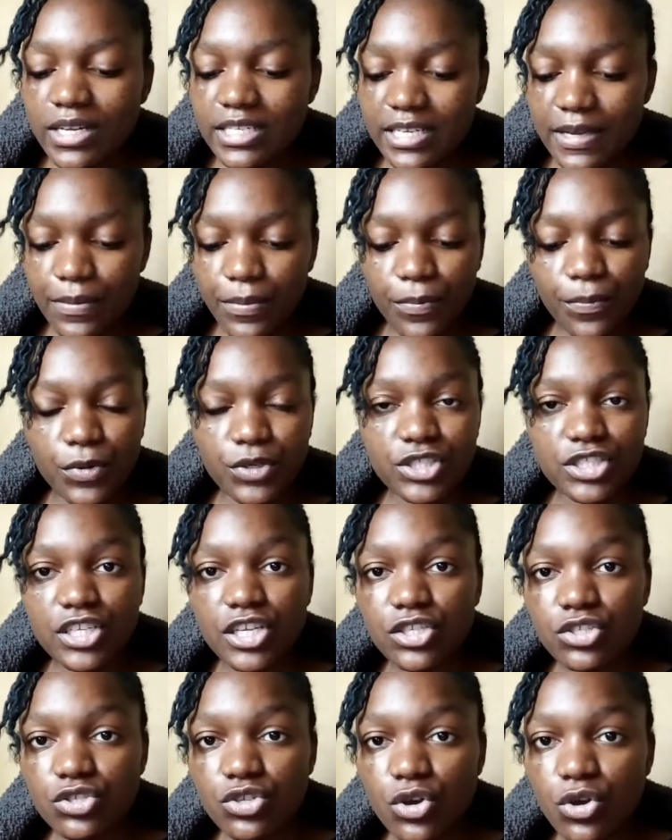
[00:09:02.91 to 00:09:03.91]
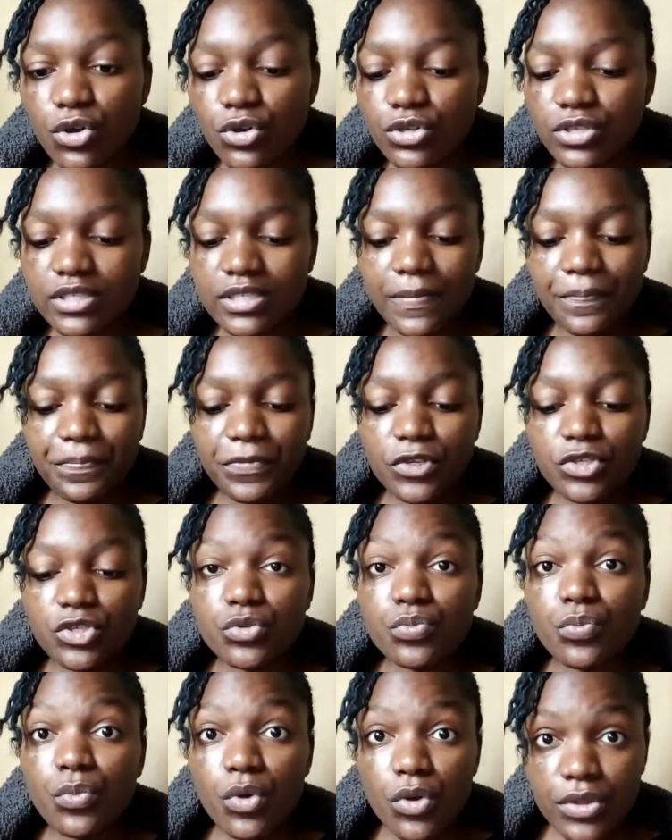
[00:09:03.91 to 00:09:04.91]
add up potatoes,
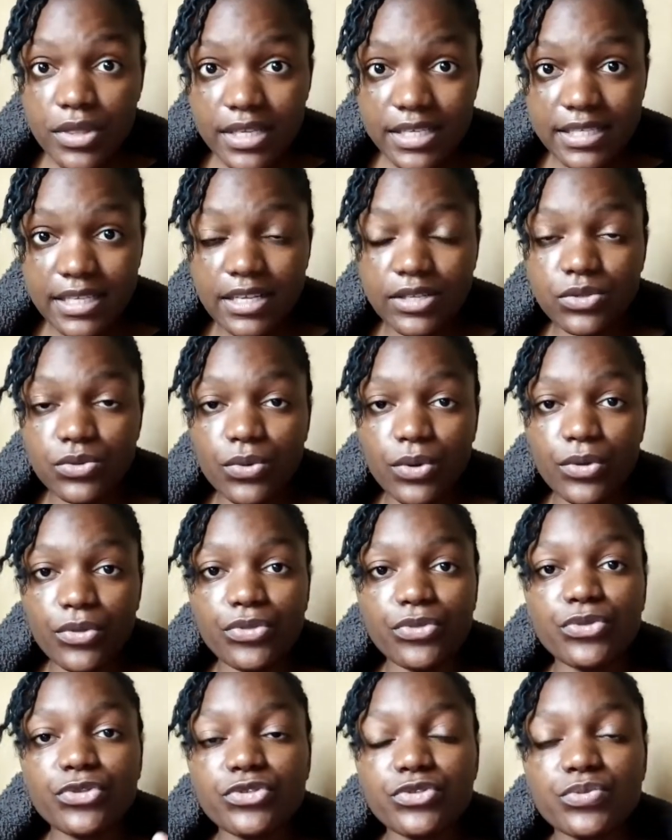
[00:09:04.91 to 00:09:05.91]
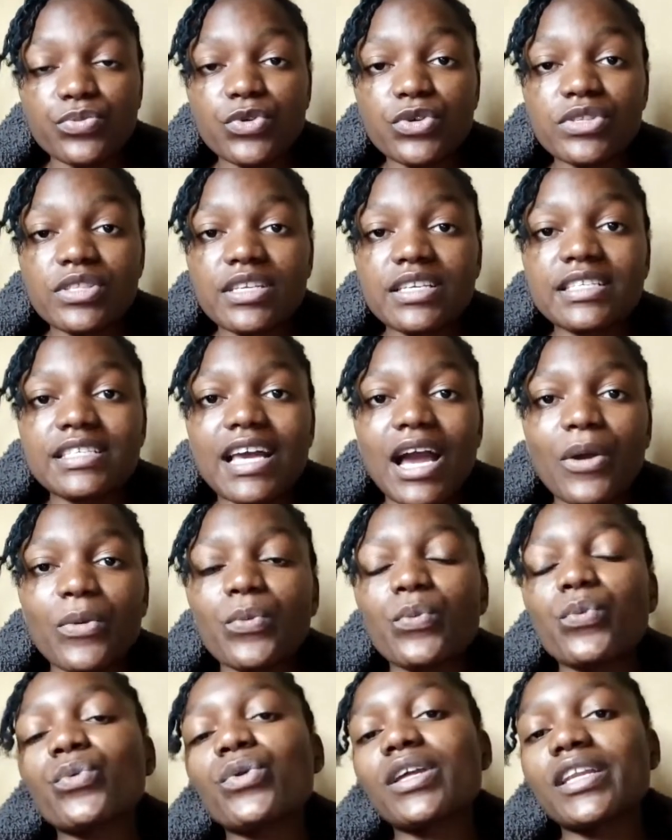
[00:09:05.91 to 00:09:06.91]
smoothies as well. Smoothies
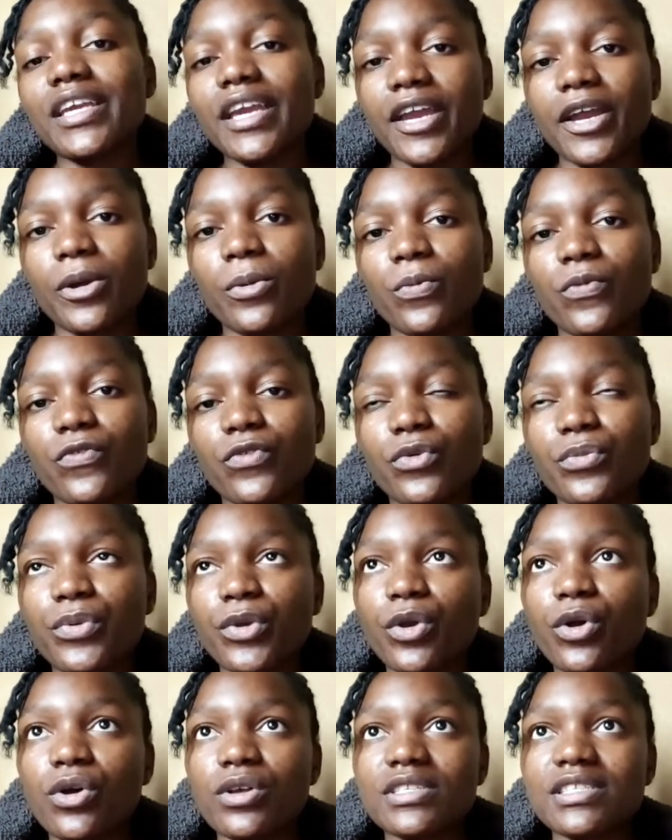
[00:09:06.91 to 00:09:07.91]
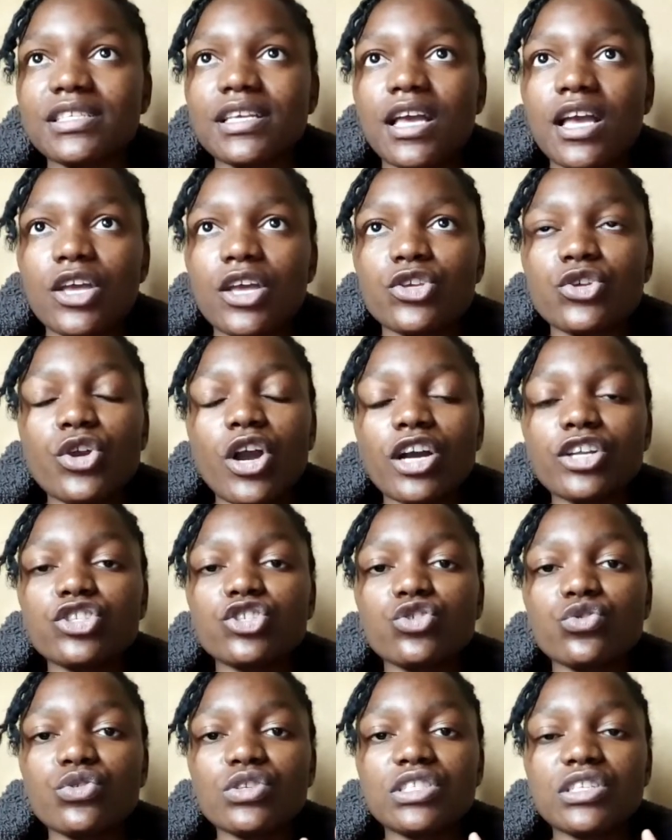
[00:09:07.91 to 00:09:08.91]
are really helpful because you are
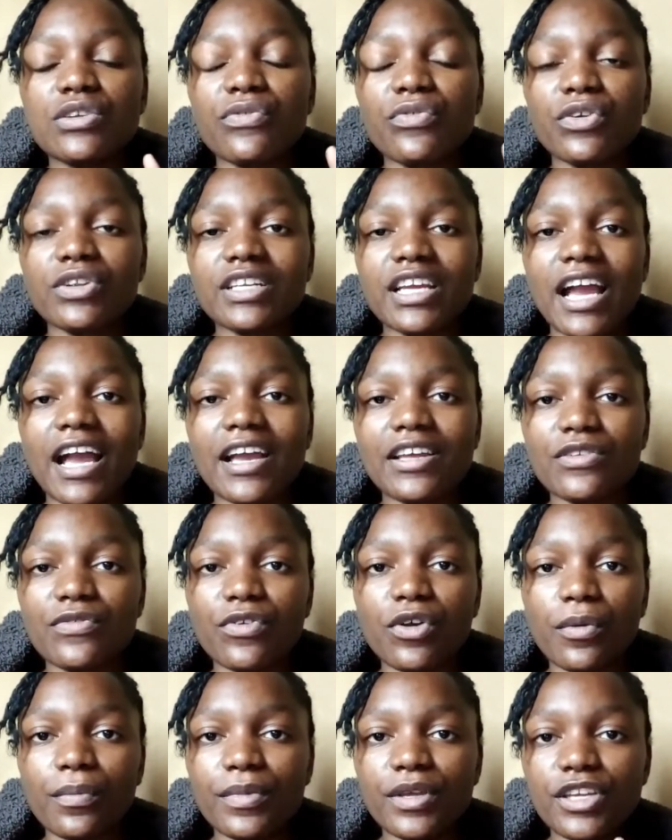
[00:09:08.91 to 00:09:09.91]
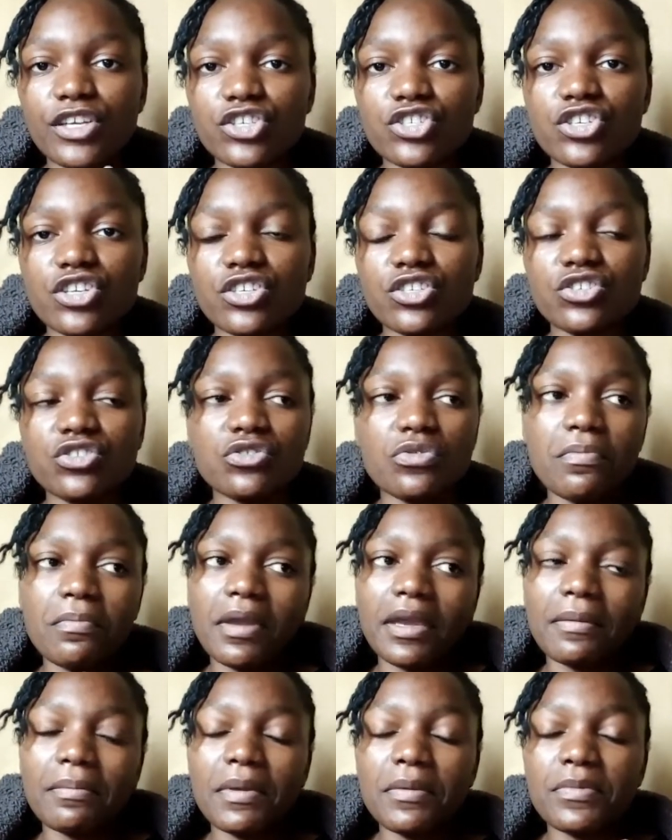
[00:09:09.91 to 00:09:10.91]
doing different kind of combinations. You
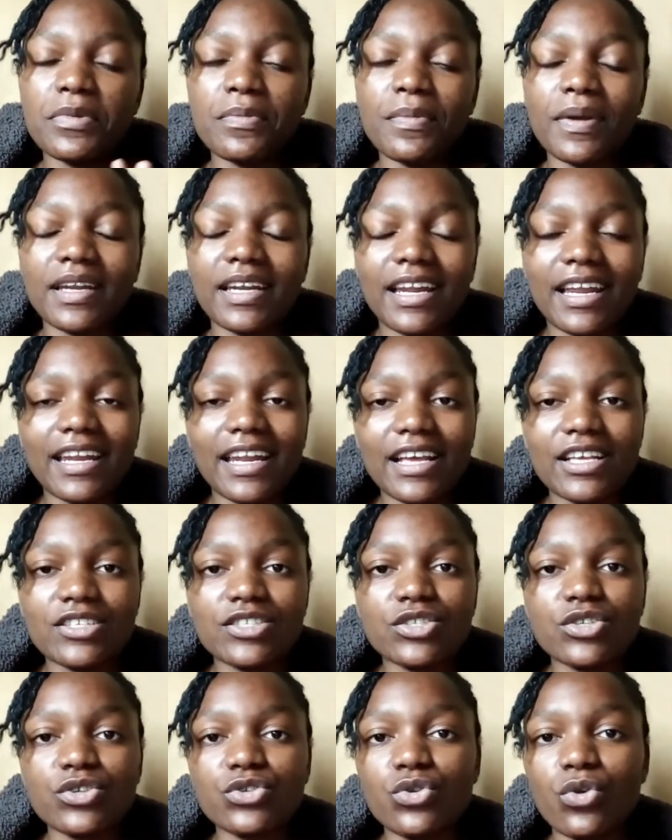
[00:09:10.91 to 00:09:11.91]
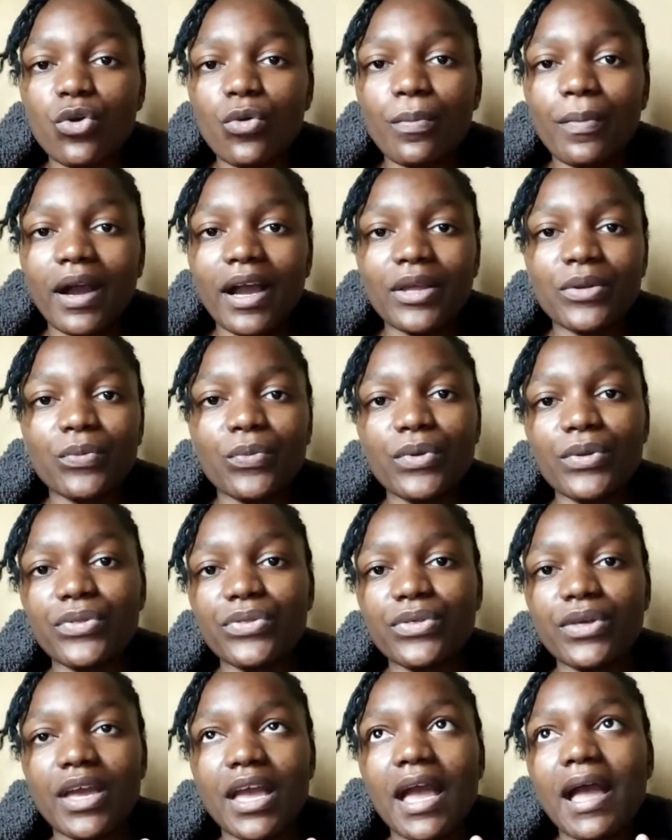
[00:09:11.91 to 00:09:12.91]
make maybe bananas, so you combine with
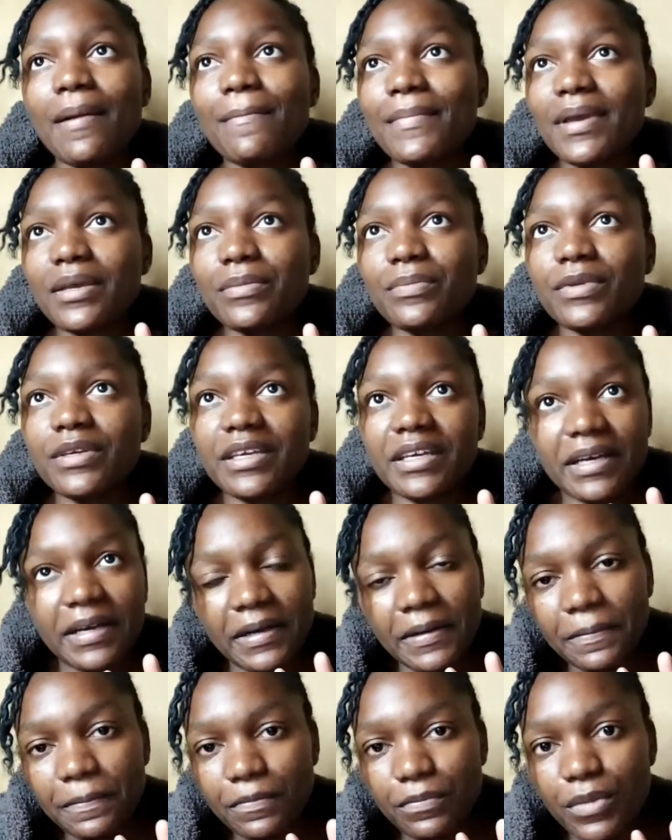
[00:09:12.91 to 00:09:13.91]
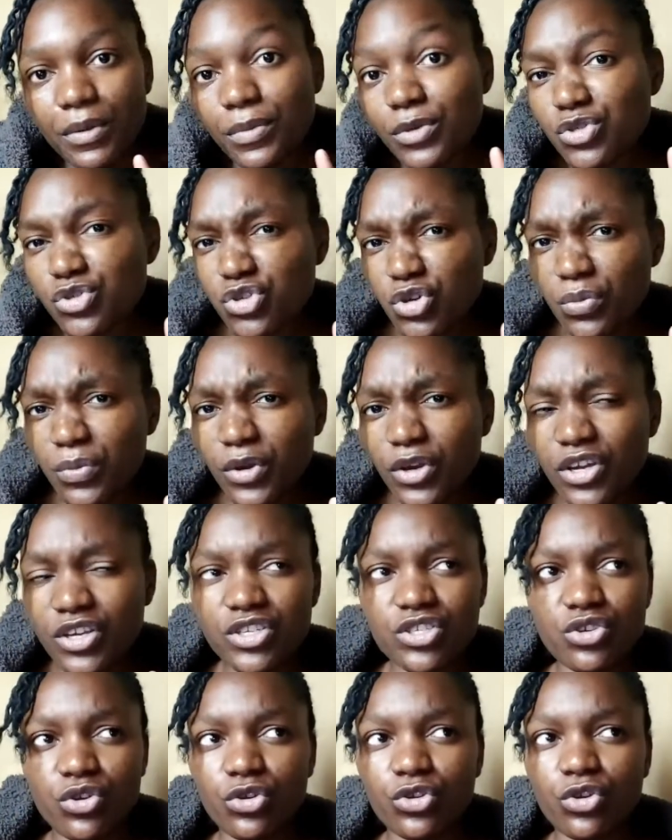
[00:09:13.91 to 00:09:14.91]
maybe
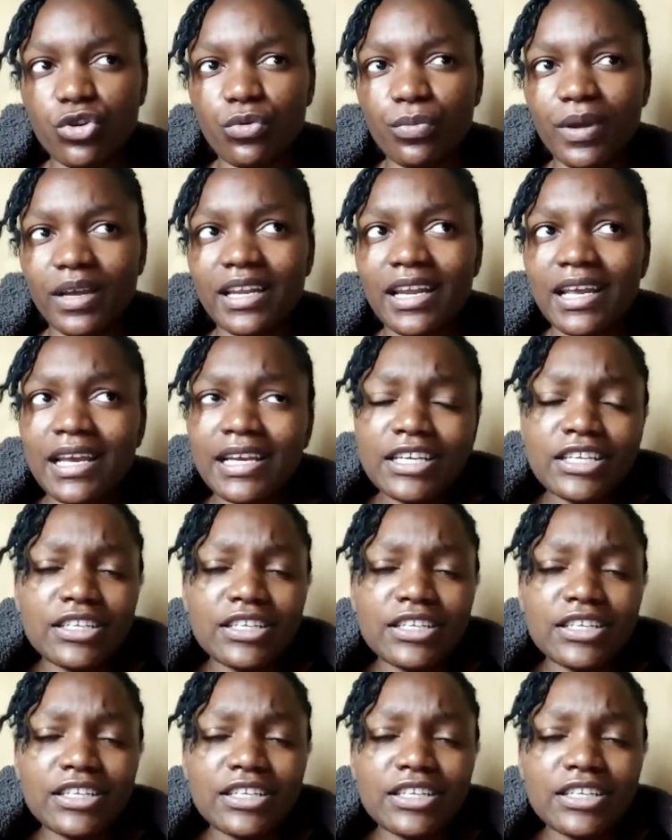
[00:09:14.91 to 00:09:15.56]
strawberries, or you combine